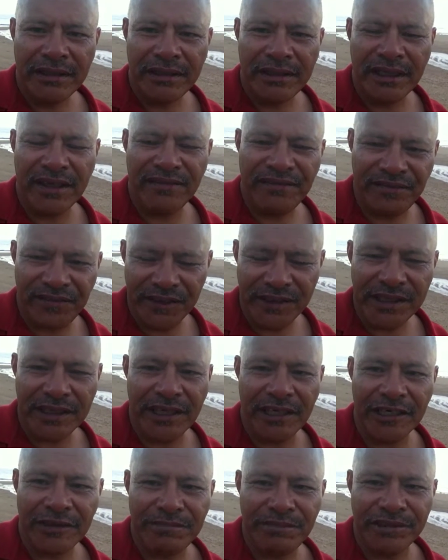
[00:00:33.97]
you know,
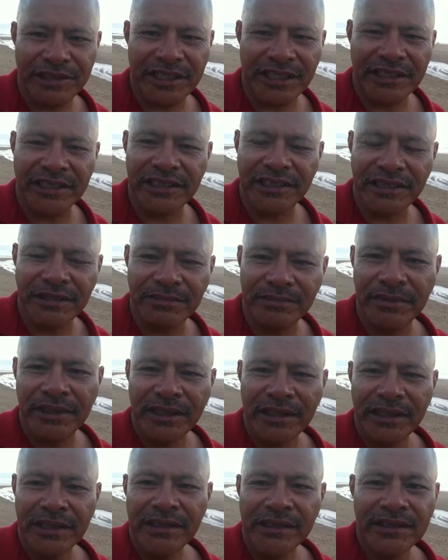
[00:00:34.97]
physically protecting him.
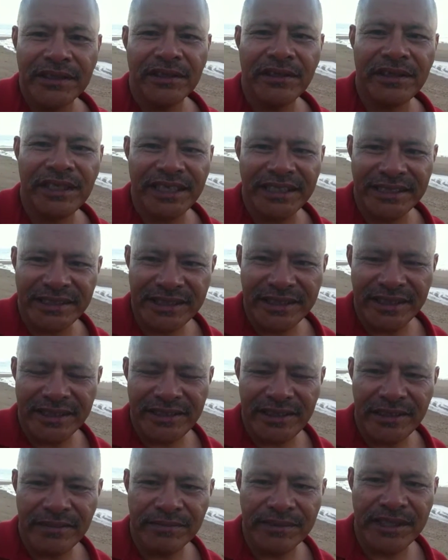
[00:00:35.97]
So they
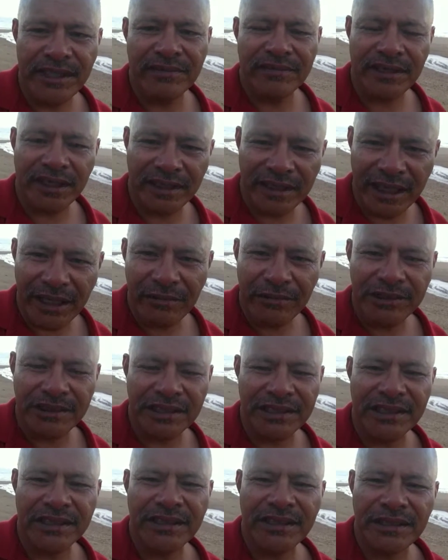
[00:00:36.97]
said to themselves that they would
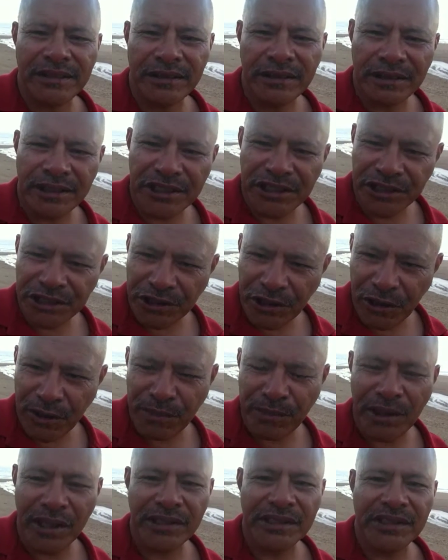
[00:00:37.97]
just show
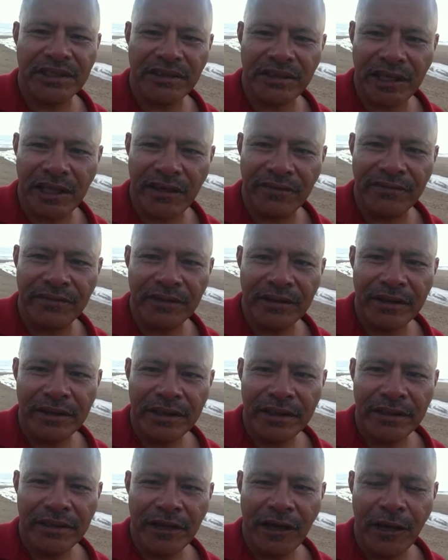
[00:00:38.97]
him lots of love,
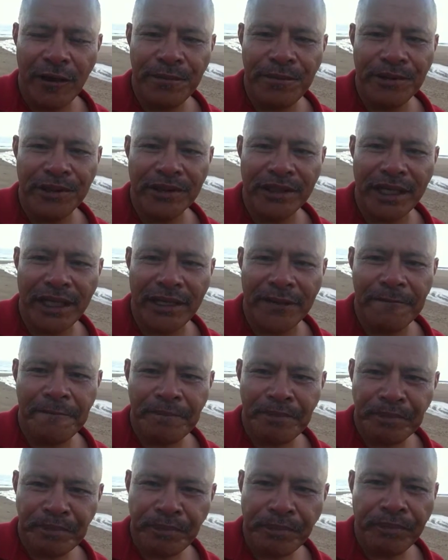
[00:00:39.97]
hoping that
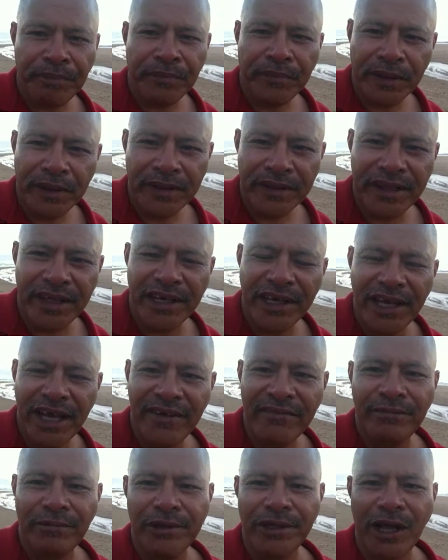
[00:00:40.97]
the
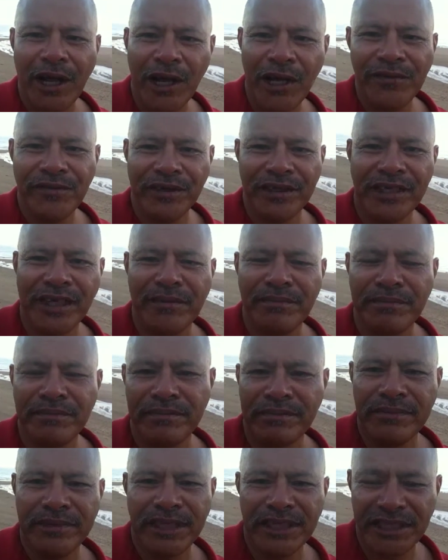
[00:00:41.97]
love would
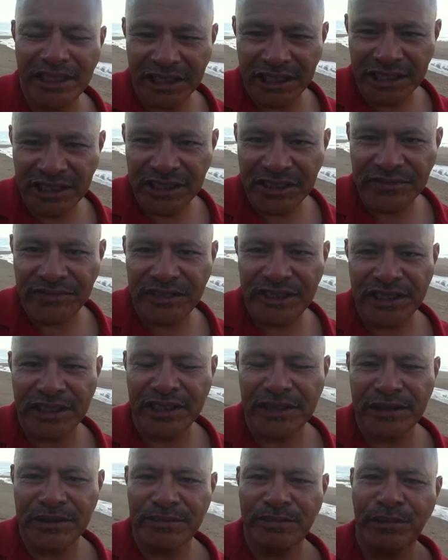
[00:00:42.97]
overcome the
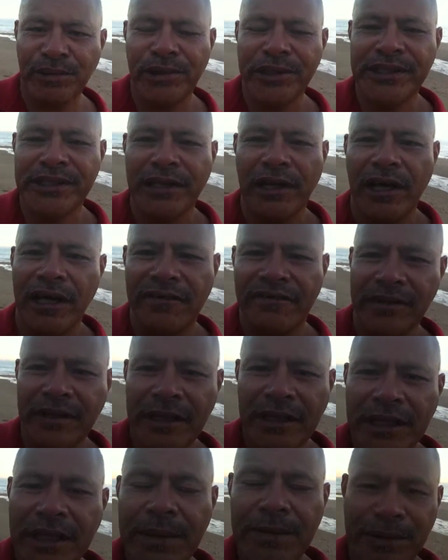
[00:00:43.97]
negativity in the boy's
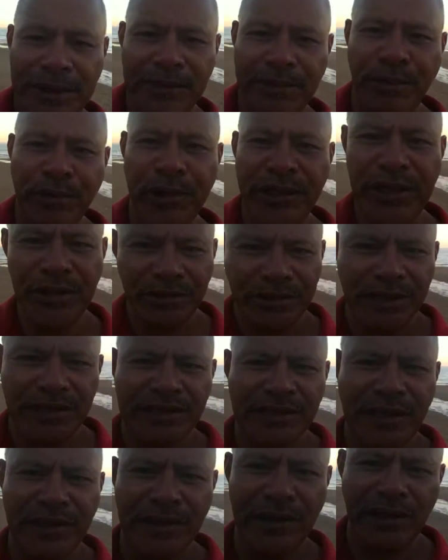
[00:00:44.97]
life. But the boy took
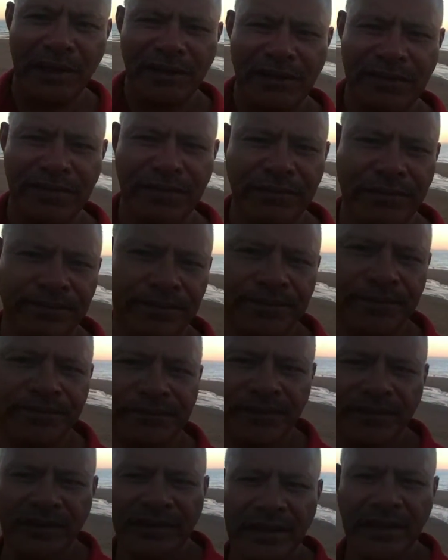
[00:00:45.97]
his own life.
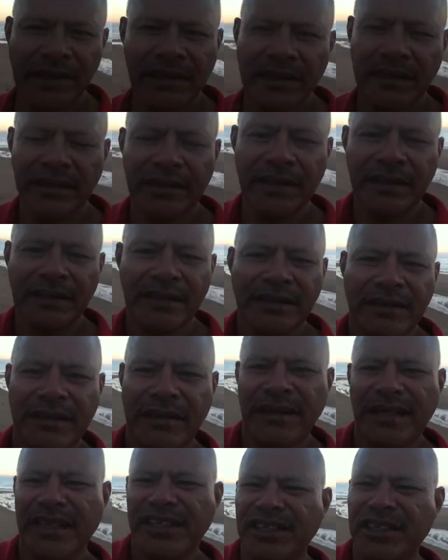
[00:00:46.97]

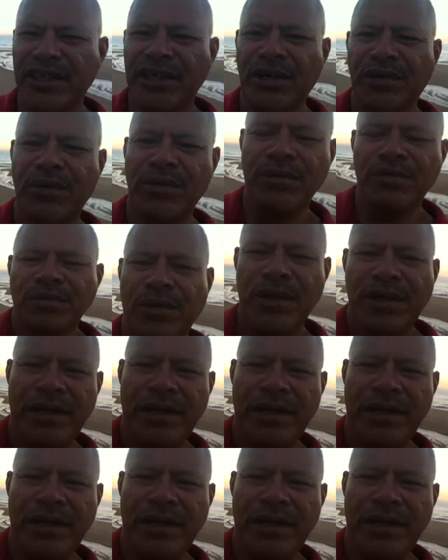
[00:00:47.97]
And you know,